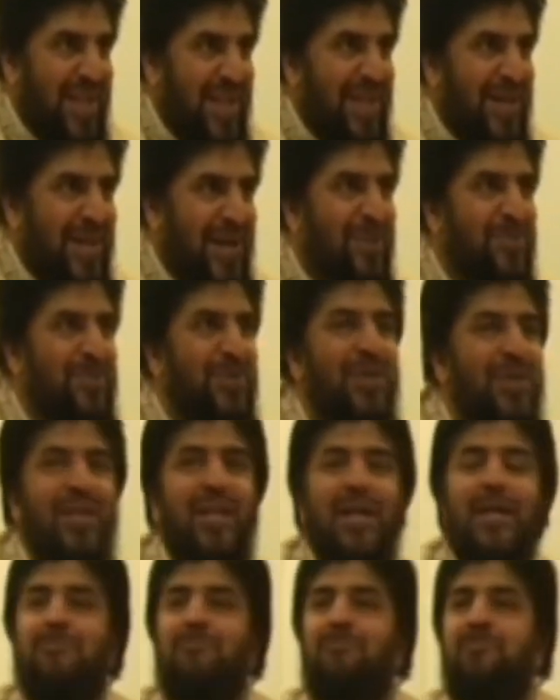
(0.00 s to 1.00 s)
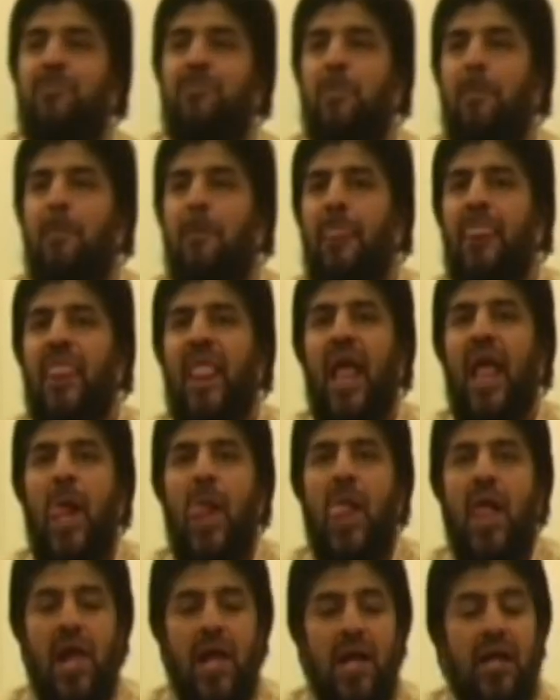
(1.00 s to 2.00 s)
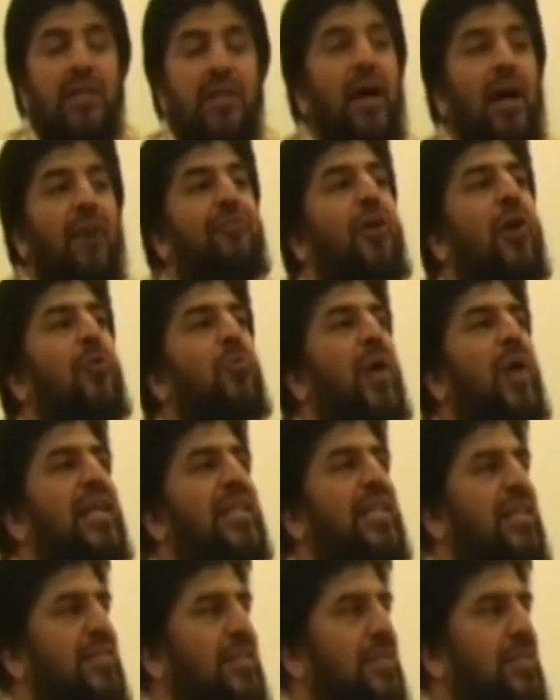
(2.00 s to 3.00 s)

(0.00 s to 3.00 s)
Alhamdulillah. Now from where did